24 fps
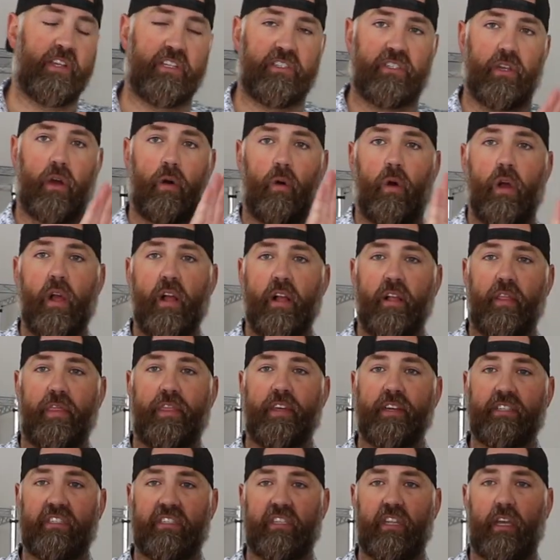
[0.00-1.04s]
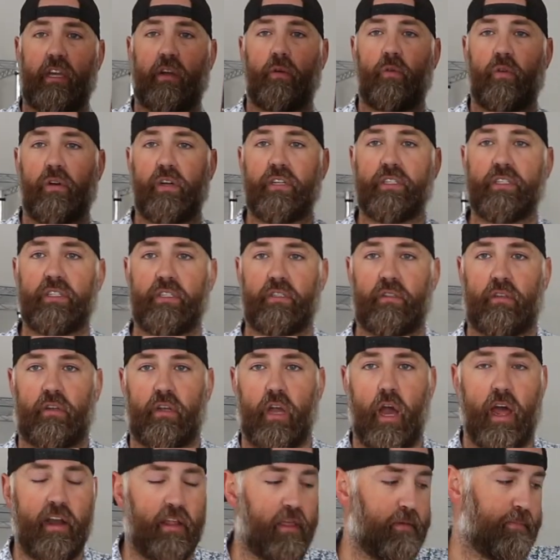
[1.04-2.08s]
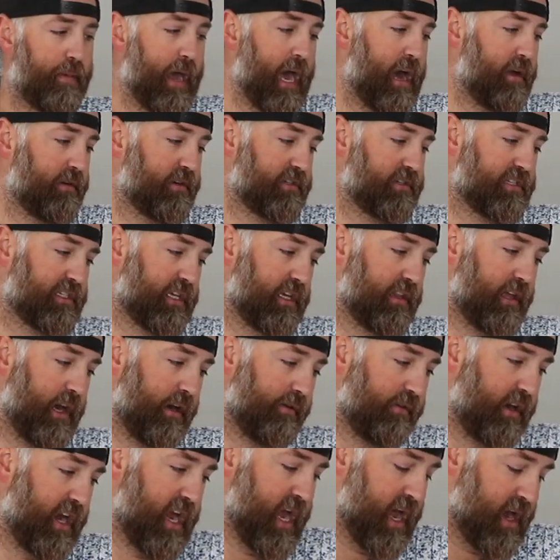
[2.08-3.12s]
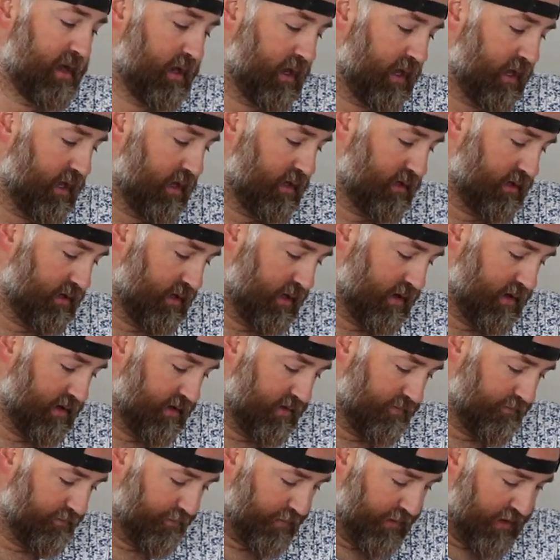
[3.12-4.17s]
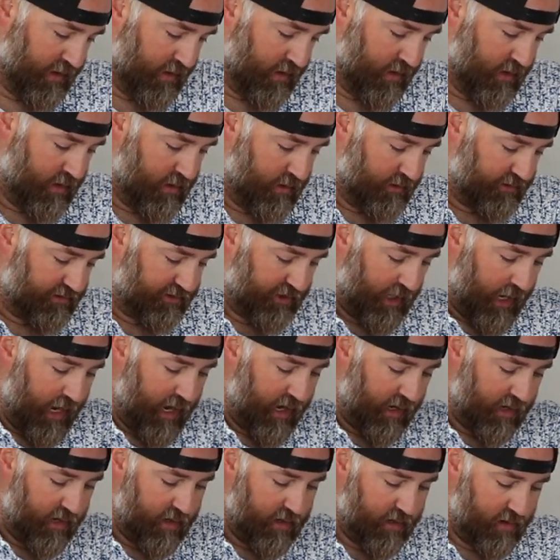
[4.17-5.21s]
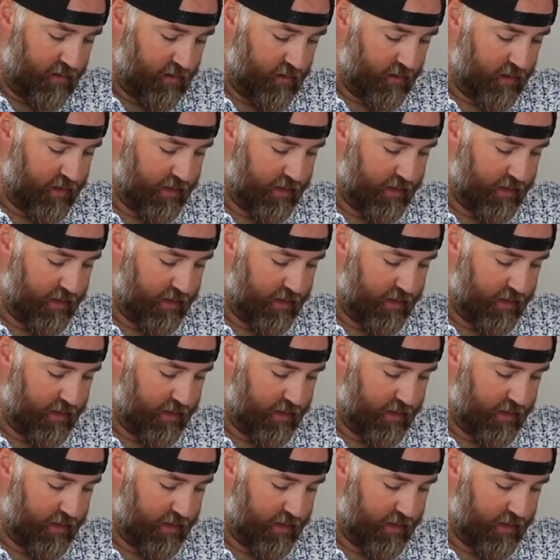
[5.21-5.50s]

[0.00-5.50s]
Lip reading: So this thing was kind of the powder ski that I ran in Tahoe,